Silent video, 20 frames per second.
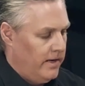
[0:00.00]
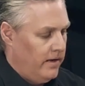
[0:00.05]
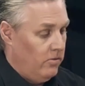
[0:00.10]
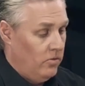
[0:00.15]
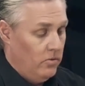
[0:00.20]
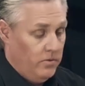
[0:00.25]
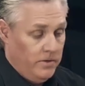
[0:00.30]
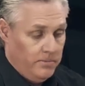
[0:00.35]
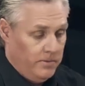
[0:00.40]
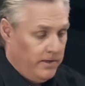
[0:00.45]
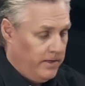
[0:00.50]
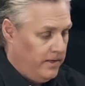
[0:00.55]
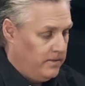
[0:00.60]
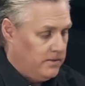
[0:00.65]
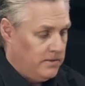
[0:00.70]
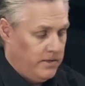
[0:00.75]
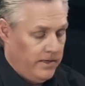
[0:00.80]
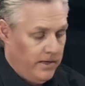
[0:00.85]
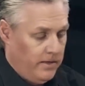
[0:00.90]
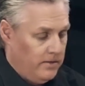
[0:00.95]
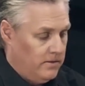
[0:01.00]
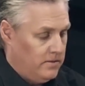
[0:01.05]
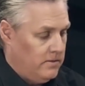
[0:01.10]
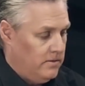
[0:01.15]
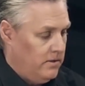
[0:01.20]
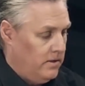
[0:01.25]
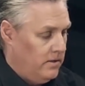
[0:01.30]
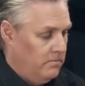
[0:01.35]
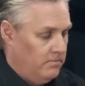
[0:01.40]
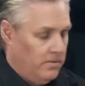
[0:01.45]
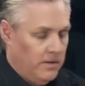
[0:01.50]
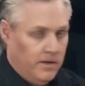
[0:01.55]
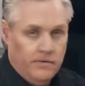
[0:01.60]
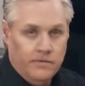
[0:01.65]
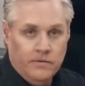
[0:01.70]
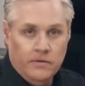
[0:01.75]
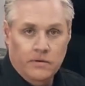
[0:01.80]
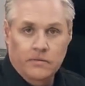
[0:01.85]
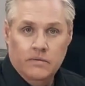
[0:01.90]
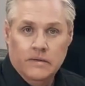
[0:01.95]
And all your media is there. You can play
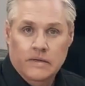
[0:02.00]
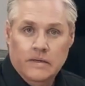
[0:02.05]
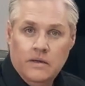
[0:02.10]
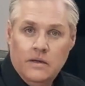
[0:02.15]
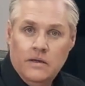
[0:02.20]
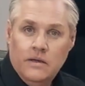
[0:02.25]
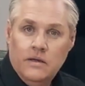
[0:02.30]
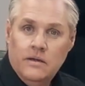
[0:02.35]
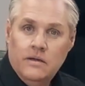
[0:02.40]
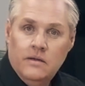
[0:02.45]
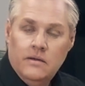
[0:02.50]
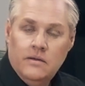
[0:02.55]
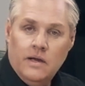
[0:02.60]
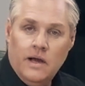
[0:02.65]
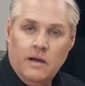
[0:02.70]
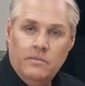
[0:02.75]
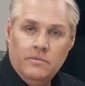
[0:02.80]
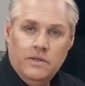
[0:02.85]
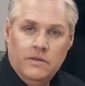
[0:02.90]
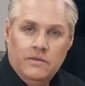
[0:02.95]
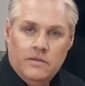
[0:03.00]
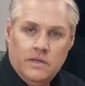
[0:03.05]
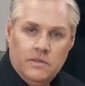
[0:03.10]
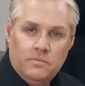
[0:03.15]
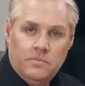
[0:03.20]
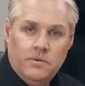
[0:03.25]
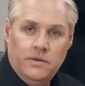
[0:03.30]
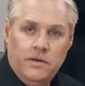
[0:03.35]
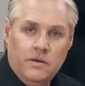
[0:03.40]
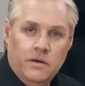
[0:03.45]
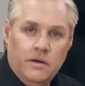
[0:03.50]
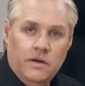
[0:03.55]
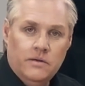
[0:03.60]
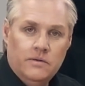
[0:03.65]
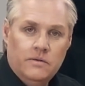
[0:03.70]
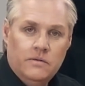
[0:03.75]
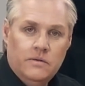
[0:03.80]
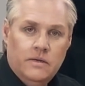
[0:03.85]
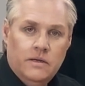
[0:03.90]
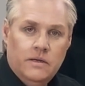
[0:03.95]
through it. So you can see it's pretty
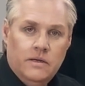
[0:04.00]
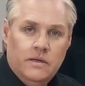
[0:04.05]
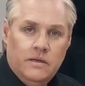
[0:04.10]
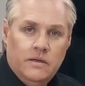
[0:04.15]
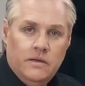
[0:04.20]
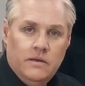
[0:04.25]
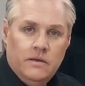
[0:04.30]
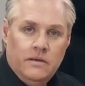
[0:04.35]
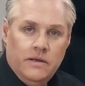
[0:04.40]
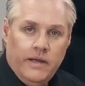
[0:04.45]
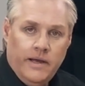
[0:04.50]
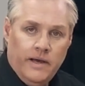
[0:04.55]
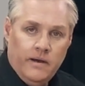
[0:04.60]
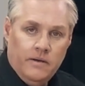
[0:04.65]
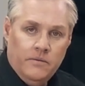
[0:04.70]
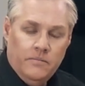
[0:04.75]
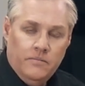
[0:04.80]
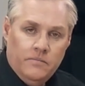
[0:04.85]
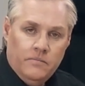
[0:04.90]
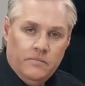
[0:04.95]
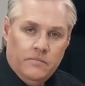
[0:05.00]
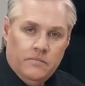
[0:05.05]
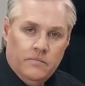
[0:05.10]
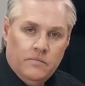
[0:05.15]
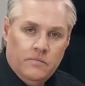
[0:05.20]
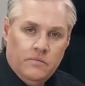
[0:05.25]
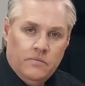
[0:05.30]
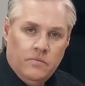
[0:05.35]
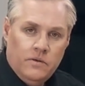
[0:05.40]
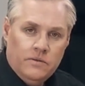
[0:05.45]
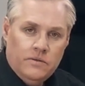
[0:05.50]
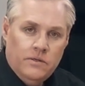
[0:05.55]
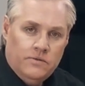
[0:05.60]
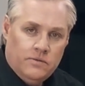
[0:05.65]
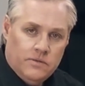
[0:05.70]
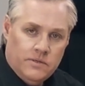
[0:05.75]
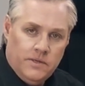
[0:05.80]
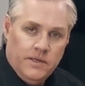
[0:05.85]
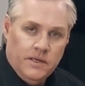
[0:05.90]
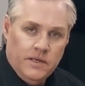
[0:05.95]
nice. Now, what's
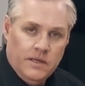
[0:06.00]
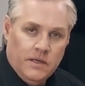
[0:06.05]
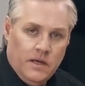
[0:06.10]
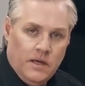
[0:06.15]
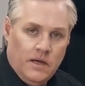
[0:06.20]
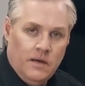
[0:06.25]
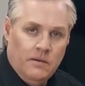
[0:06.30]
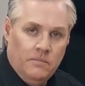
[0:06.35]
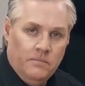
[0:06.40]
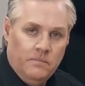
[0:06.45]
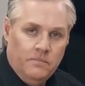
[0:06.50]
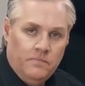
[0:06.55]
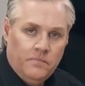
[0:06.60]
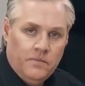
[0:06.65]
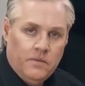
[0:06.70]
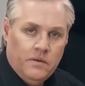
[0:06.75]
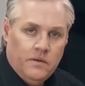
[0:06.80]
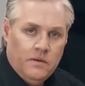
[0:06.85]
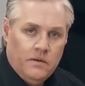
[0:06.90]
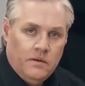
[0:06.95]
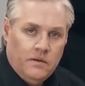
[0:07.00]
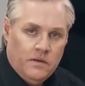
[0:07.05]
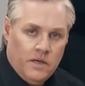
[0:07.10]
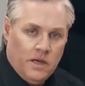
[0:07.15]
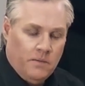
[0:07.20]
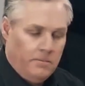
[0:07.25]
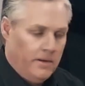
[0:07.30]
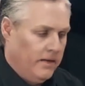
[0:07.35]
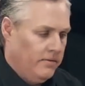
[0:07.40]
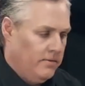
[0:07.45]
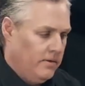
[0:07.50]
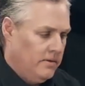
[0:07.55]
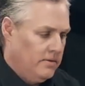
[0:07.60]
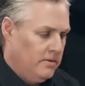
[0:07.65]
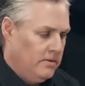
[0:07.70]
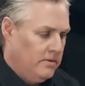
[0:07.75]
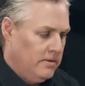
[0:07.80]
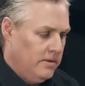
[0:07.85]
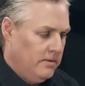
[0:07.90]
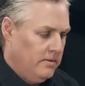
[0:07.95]
interesting about
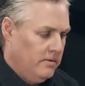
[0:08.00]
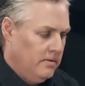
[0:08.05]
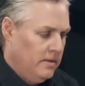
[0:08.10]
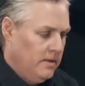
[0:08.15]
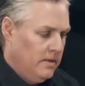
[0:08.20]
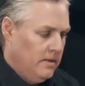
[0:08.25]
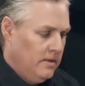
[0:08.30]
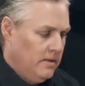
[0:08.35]
this is that